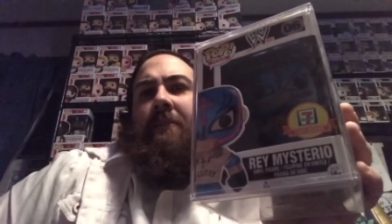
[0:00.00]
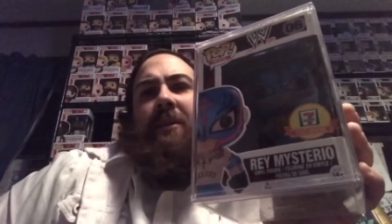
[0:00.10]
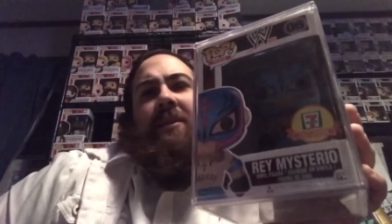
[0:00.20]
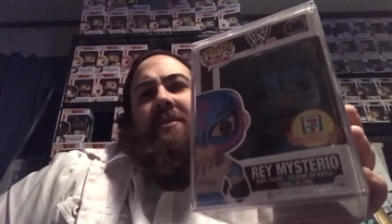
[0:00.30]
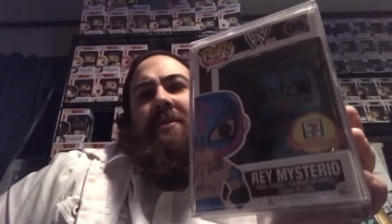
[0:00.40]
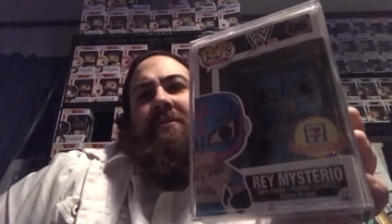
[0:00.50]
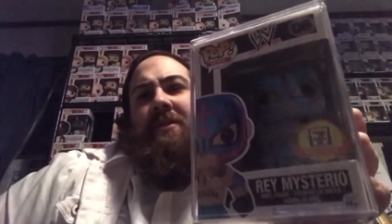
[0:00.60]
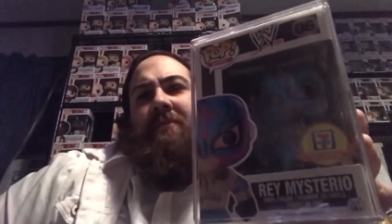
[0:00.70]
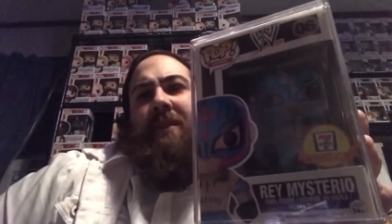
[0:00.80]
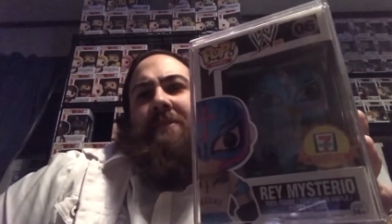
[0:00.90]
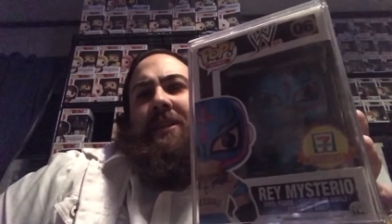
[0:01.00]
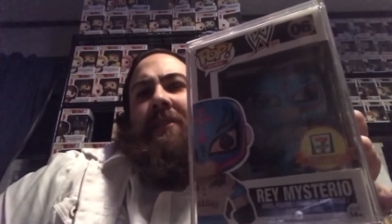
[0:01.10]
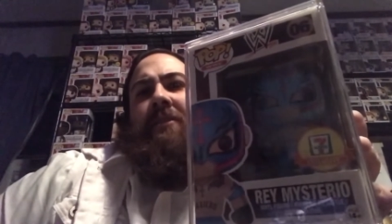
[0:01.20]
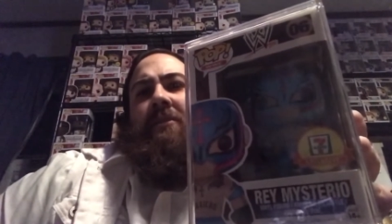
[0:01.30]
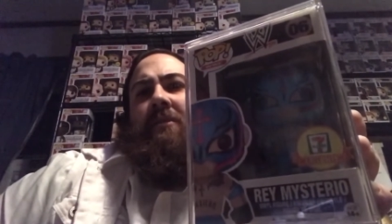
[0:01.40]
But also because Rey
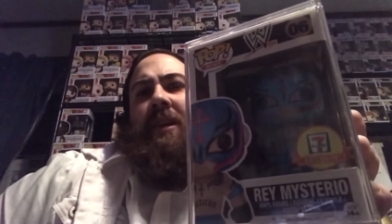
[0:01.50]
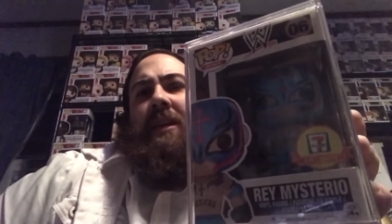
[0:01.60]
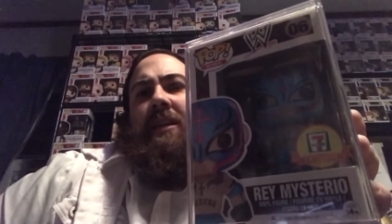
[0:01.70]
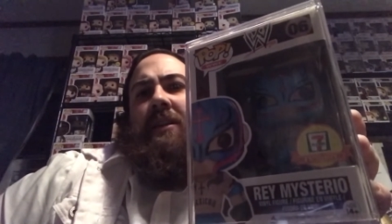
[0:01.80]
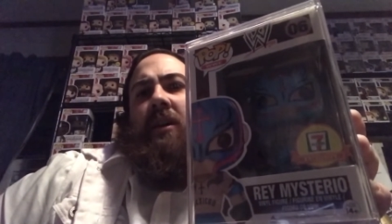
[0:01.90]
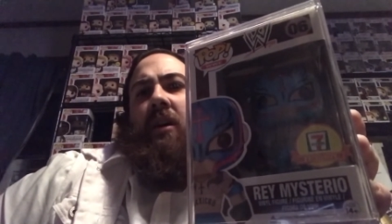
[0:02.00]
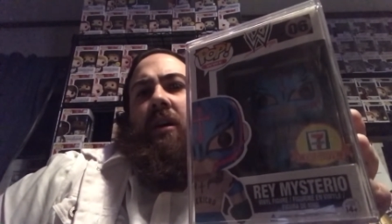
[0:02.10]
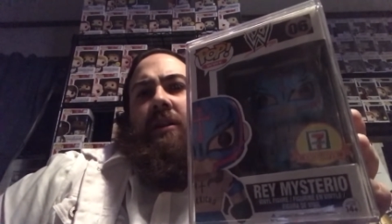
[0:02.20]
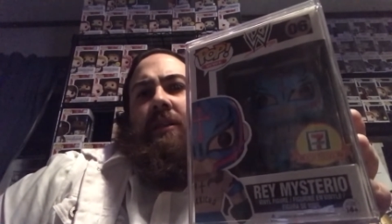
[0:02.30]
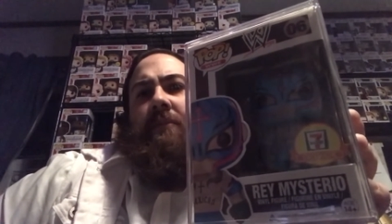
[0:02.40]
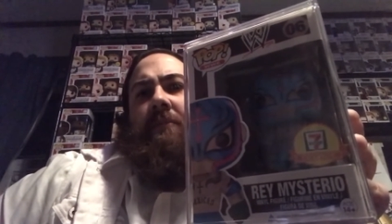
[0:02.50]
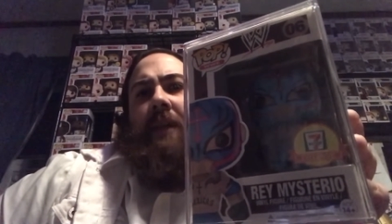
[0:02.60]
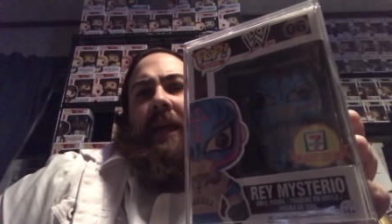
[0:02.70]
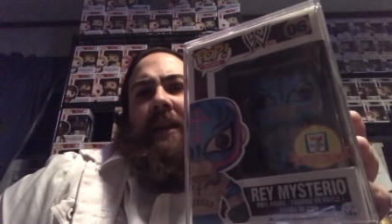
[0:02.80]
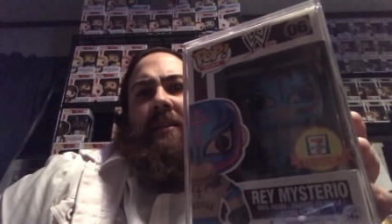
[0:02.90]
Mysterio is awesome
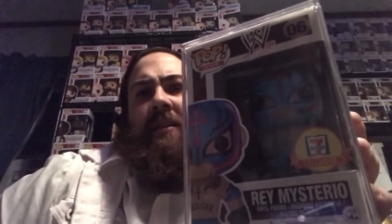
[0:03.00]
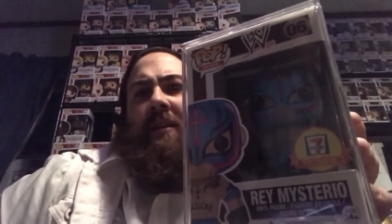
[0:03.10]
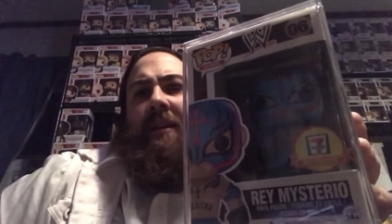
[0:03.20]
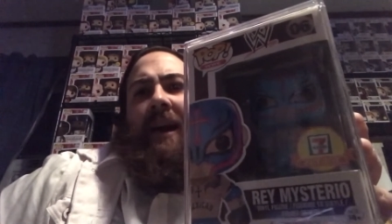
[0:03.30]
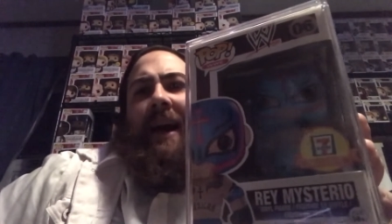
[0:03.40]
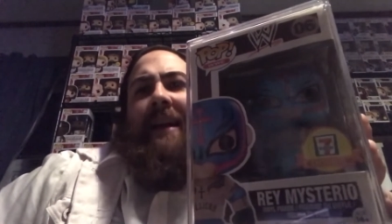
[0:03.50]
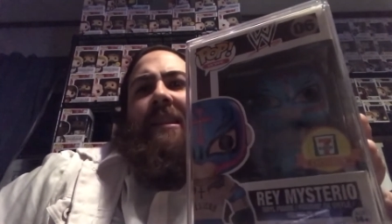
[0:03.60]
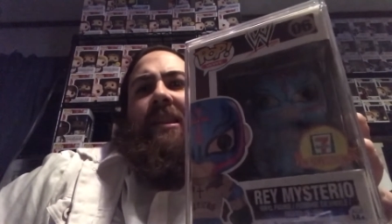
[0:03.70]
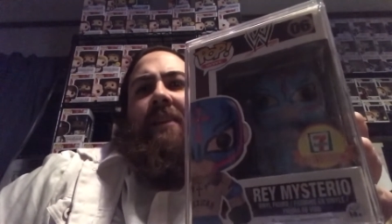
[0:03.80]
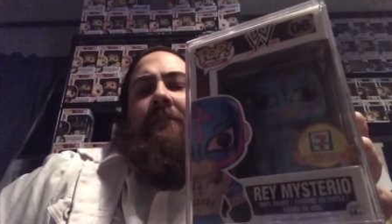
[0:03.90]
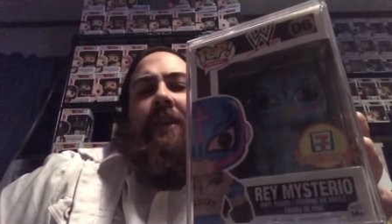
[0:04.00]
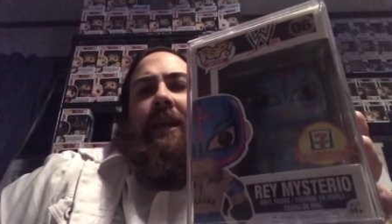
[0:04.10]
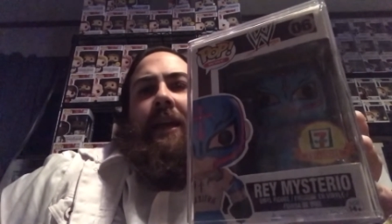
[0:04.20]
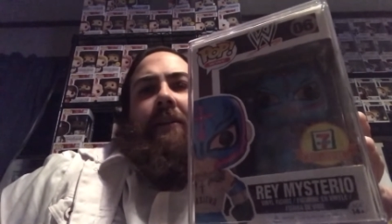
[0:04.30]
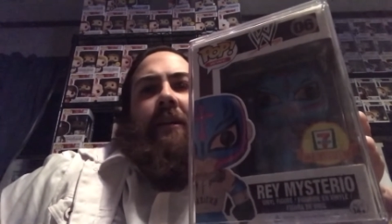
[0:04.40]
and I love the
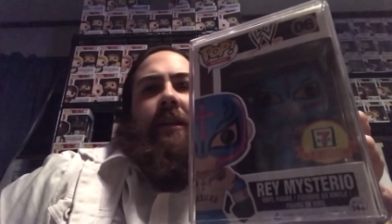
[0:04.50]
gear. I